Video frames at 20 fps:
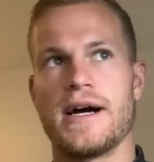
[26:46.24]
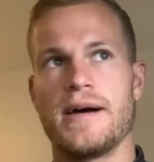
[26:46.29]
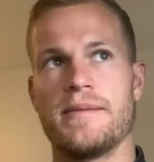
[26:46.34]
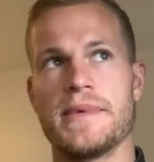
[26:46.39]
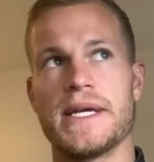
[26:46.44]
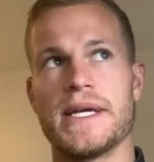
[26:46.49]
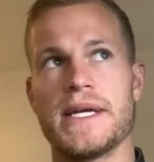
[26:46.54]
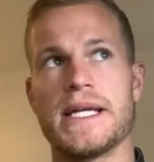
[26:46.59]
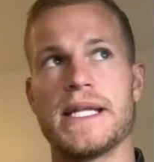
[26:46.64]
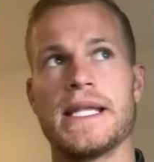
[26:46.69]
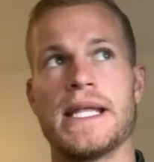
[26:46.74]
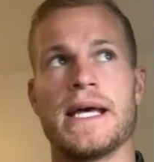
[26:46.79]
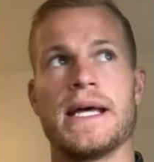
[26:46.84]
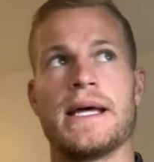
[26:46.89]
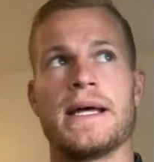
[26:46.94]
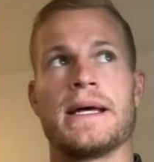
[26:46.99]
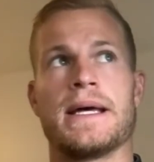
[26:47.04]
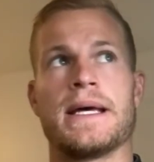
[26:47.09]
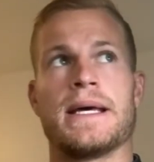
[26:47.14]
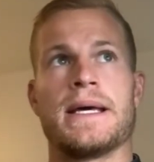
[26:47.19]
mean,
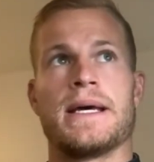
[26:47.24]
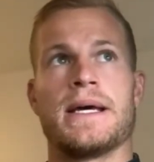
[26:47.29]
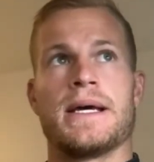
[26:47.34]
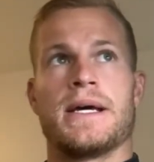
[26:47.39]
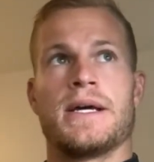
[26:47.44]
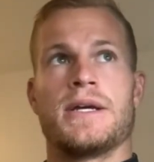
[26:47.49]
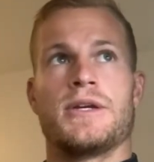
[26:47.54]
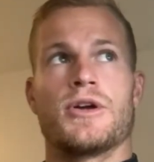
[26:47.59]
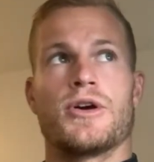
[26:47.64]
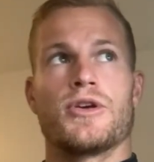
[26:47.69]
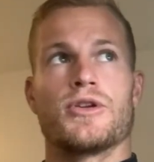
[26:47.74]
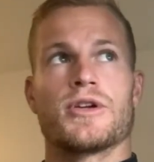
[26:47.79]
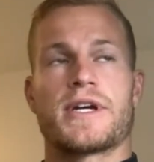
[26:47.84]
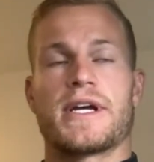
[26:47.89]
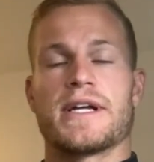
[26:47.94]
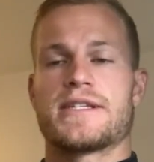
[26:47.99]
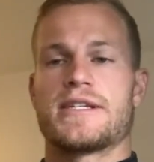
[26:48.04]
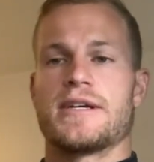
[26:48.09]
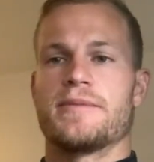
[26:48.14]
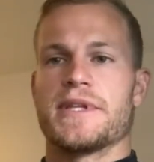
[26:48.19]
you look
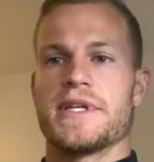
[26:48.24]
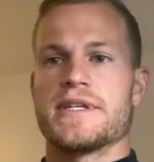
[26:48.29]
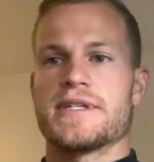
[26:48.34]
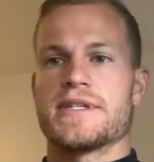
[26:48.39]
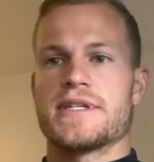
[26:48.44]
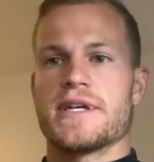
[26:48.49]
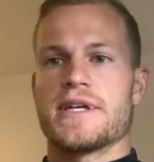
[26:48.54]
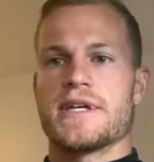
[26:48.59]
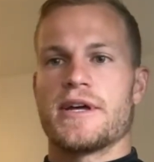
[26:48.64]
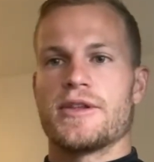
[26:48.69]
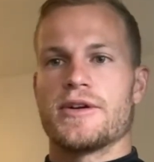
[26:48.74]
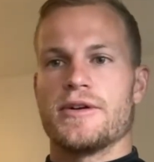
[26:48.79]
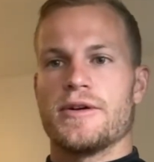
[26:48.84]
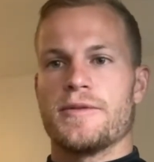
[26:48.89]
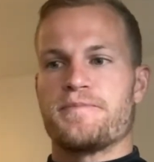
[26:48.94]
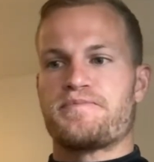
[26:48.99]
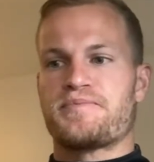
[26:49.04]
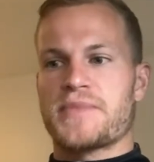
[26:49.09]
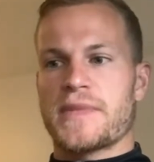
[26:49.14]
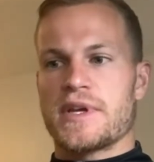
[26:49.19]
at some of these other
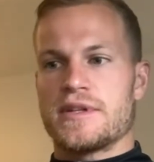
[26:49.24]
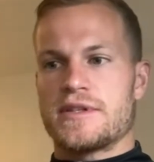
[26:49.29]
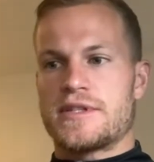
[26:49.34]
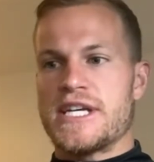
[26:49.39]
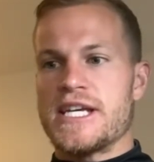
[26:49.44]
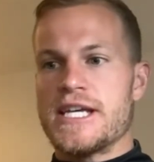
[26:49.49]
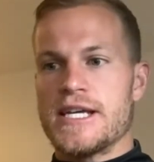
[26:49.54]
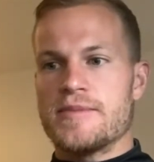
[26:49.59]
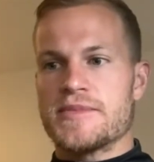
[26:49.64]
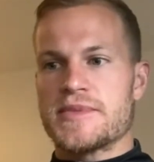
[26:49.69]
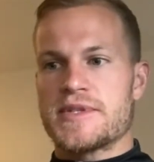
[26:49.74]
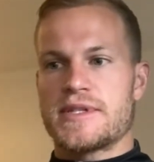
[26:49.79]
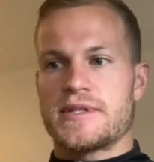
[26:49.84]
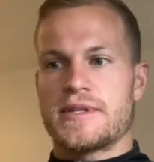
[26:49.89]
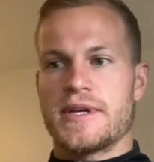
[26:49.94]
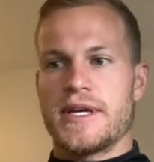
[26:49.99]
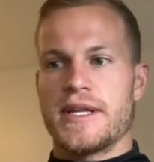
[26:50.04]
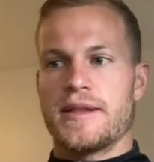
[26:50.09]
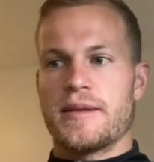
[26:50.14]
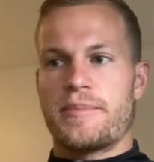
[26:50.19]
teams
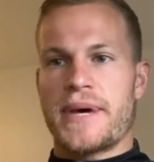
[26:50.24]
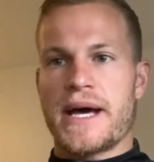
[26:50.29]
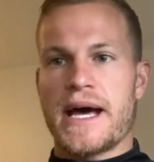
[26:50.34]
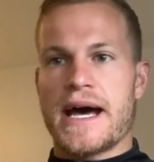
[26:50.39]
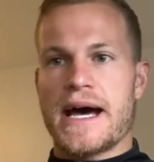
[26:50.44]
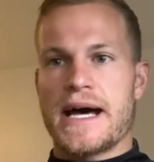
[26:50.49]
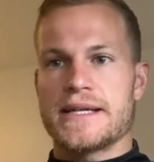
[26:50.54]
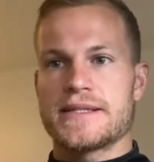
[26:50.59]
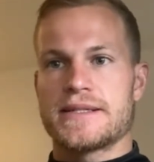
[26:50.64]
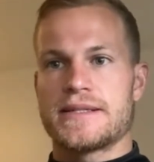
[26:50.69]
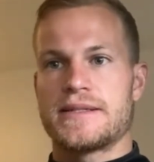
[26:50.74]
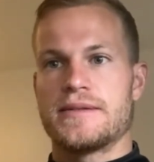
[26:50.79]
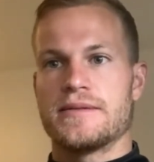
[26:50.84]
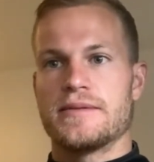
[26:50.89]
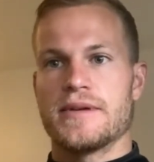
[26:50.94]
in the past,